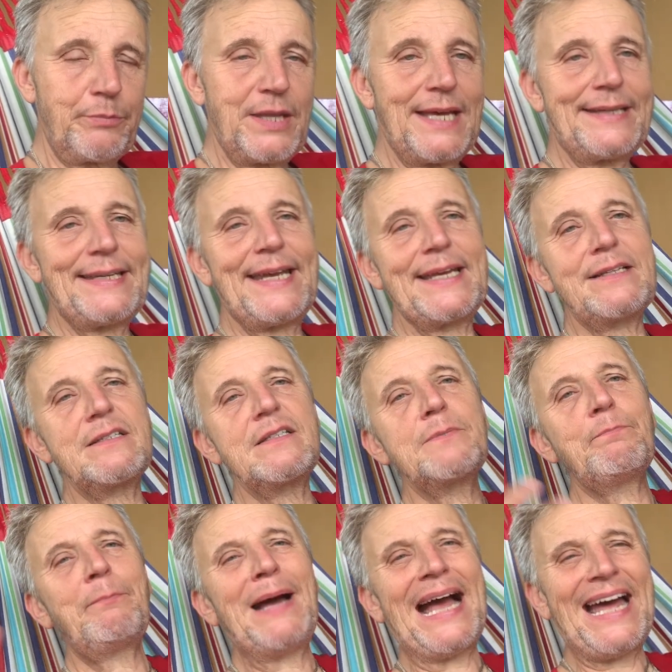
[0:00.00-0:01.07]
that
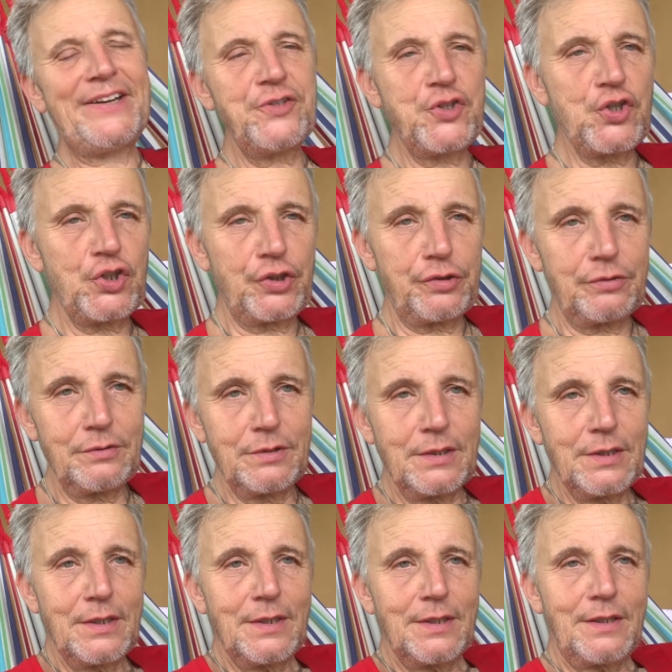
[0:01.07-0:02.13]
expansion
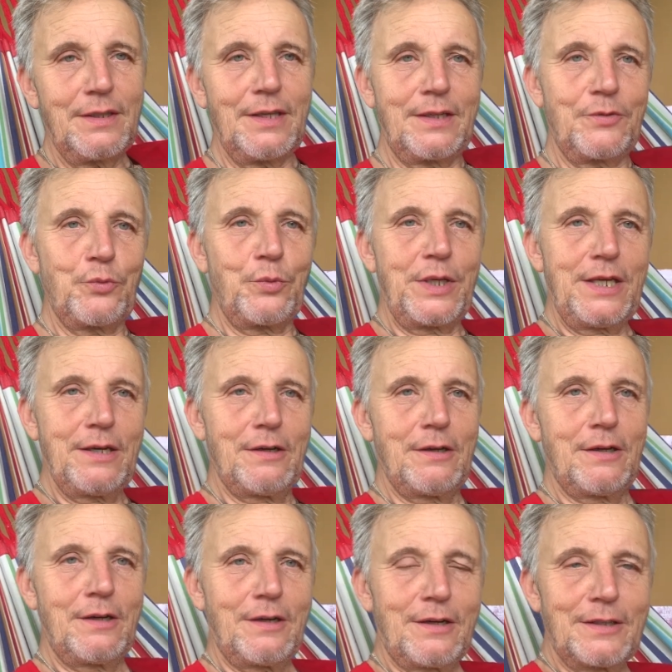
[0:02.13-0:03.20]
that we
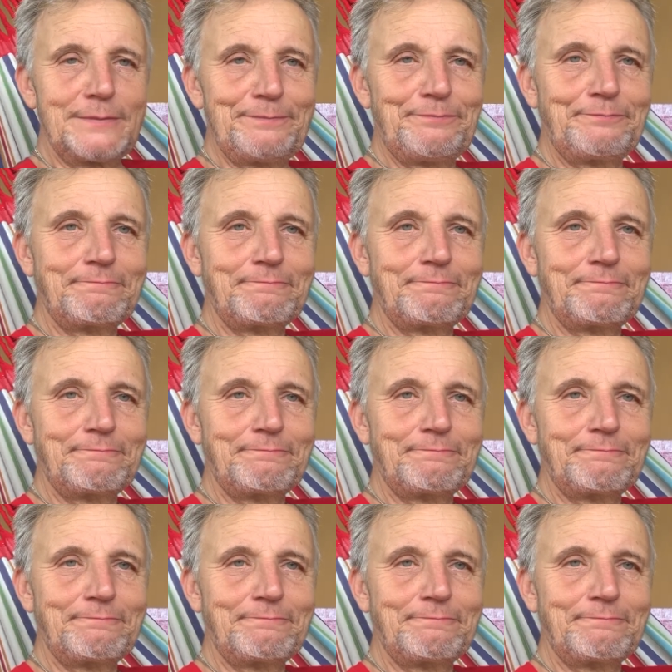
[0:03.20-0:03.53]
are